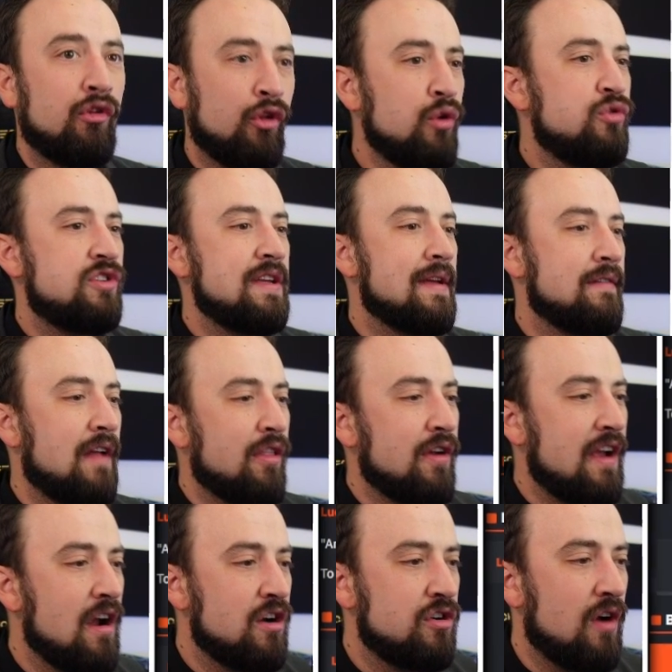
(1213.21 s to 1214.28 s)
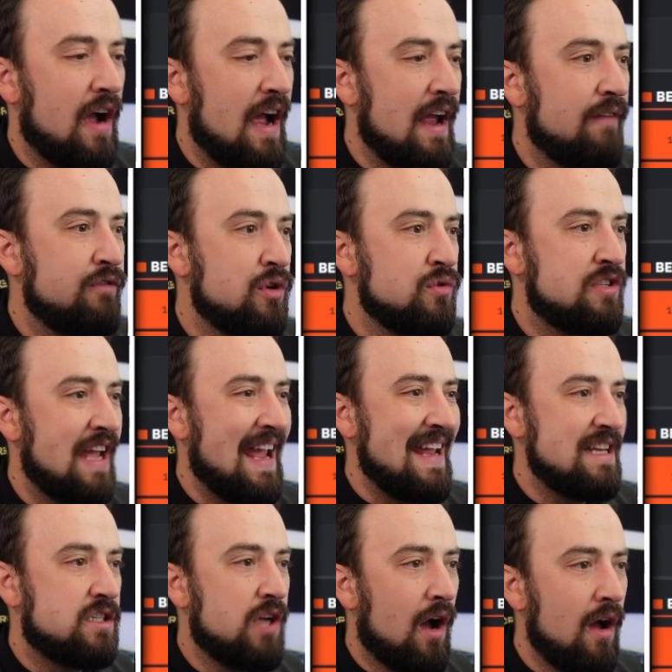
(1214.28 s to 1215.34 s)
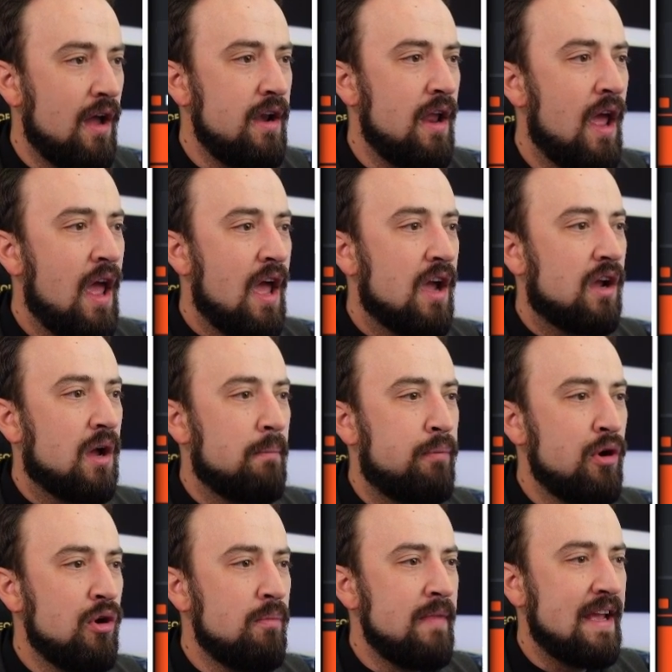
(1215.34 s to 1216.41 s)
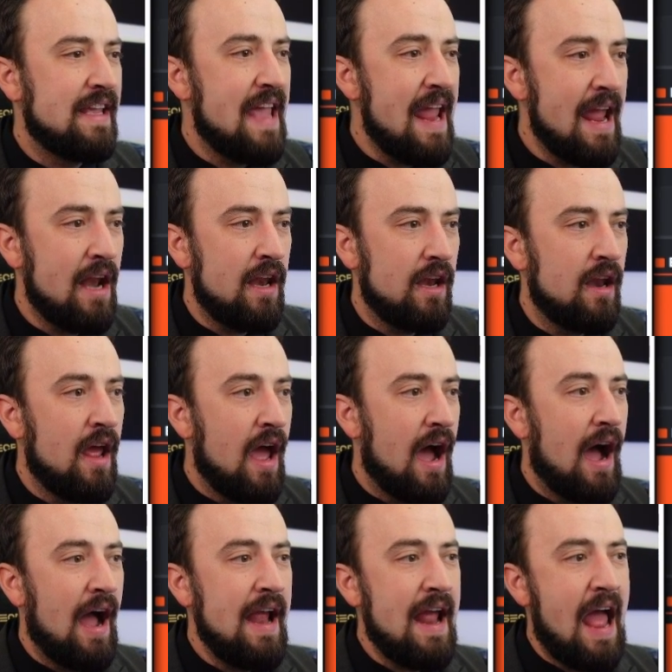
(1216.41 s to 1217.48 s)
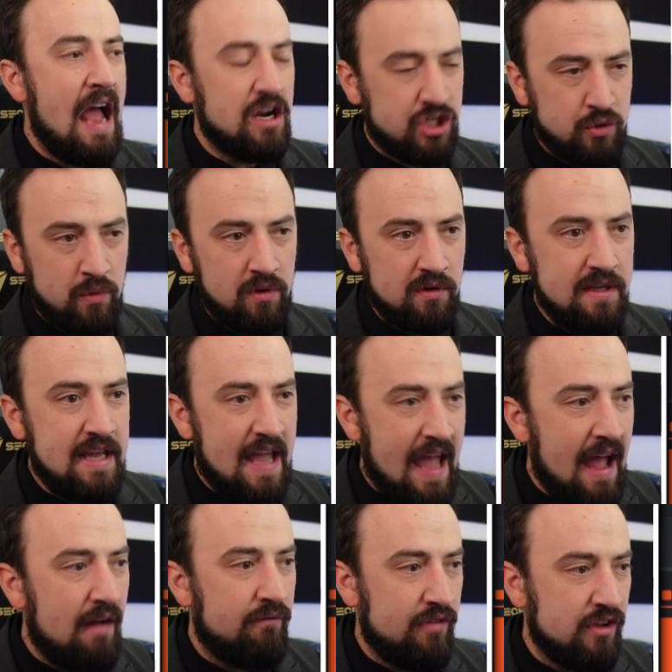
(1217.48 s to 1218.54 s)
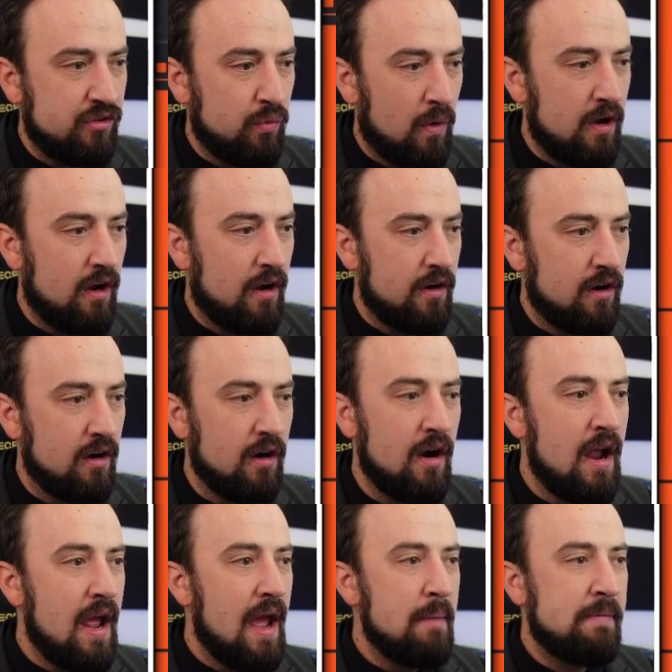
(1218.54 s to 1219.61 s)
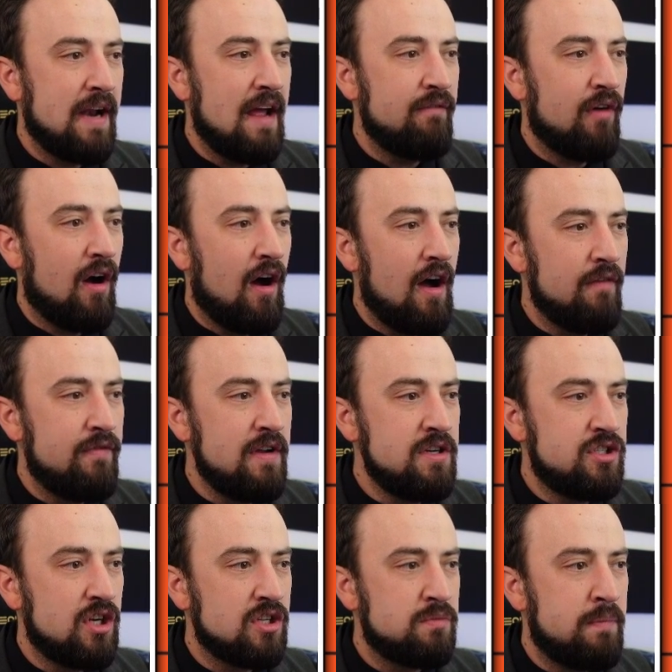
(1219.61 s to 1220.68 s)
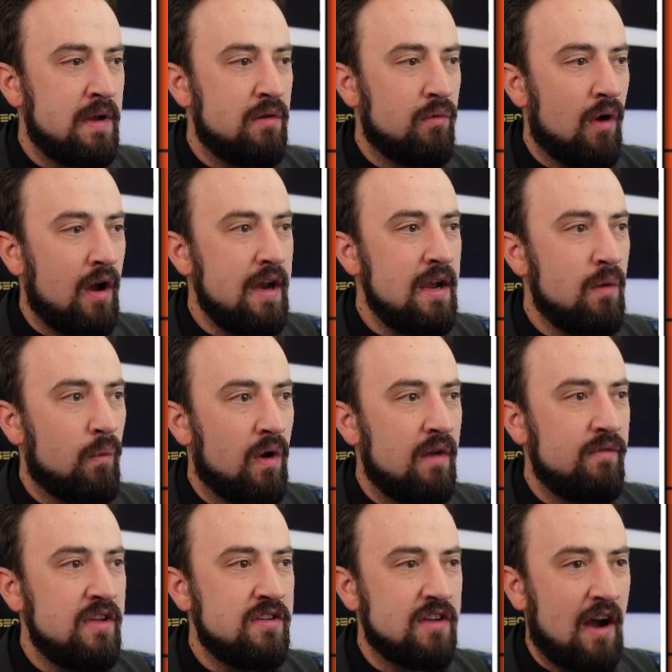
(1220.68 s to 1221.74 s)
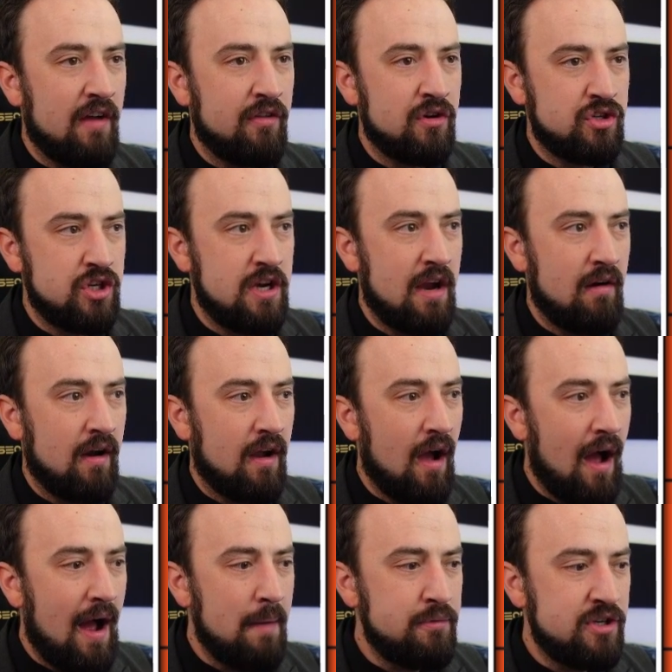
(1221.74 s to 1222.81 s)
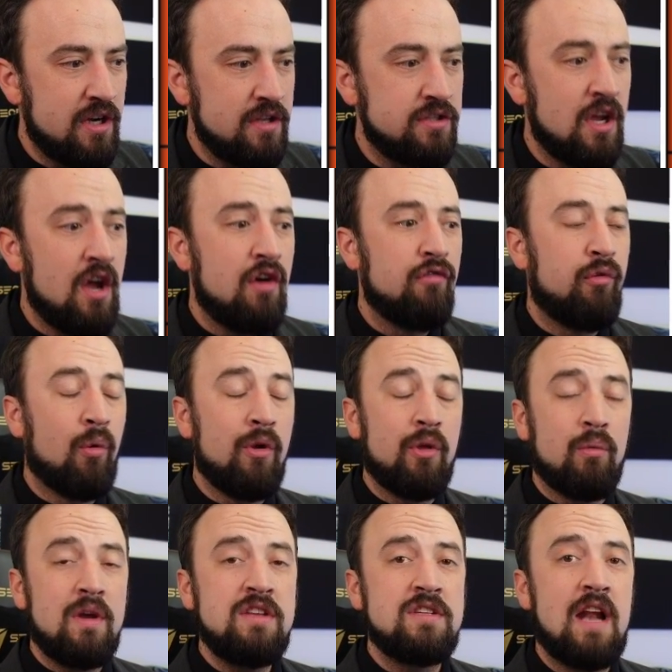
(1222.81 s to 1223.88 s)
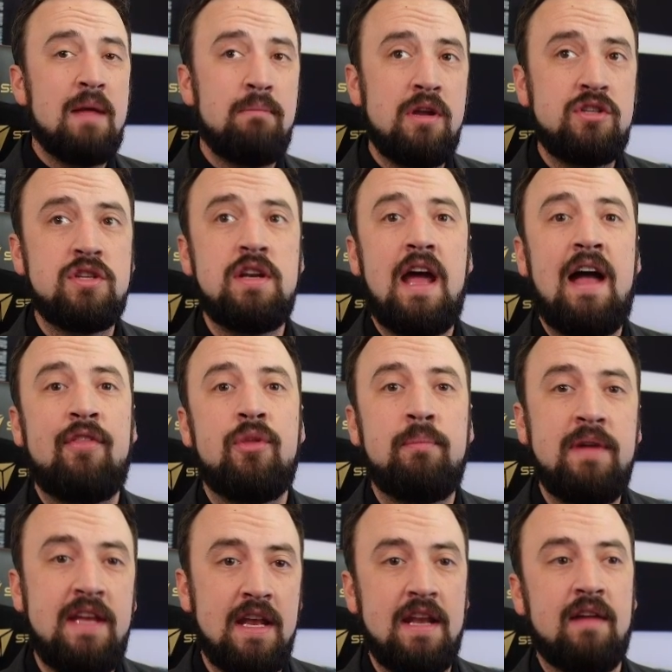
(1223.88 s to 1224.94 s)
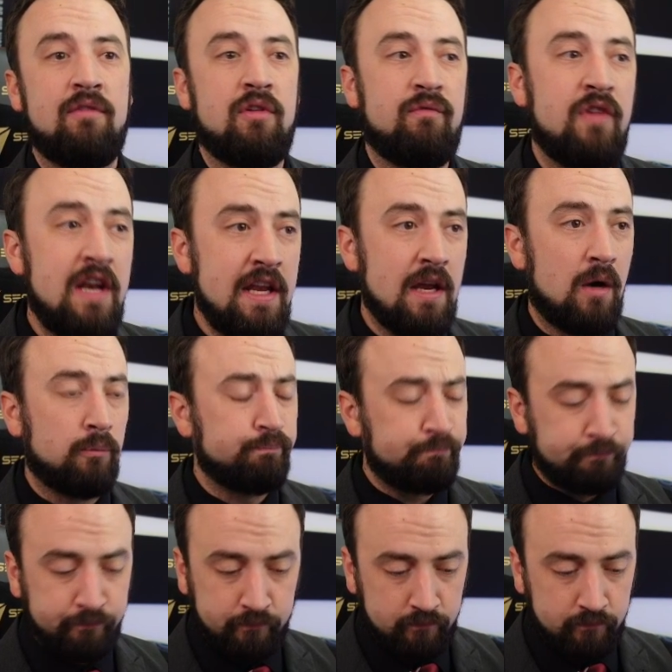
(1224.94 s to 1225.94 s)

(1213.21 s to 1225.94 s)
Lucy, another character I have used a ton. Kaboom the Cannon. I actually have this one on her, but I've often just been running one of these other generic options for the reason I mentioned at the beginning of the video.